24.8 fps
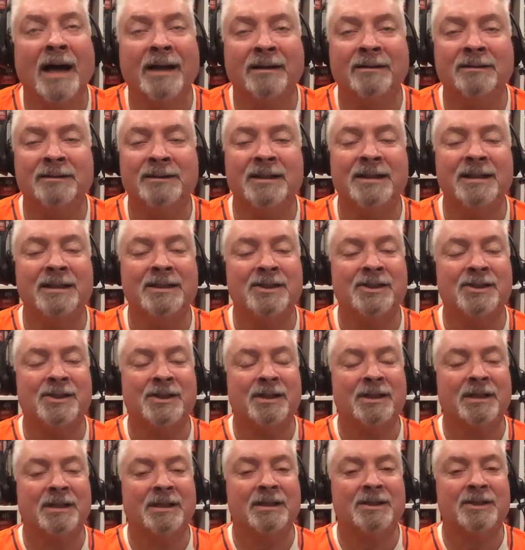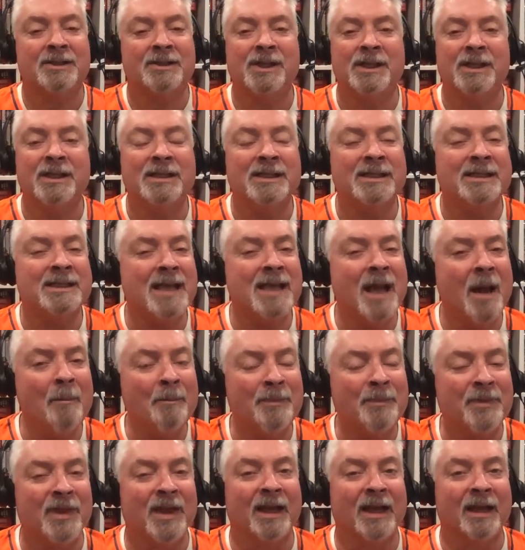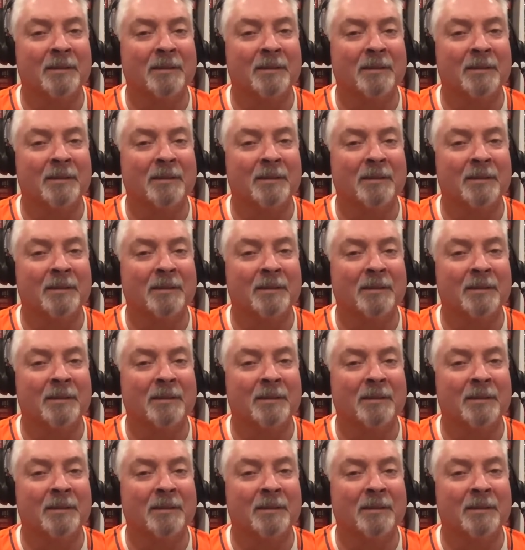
don't think we, she, she's something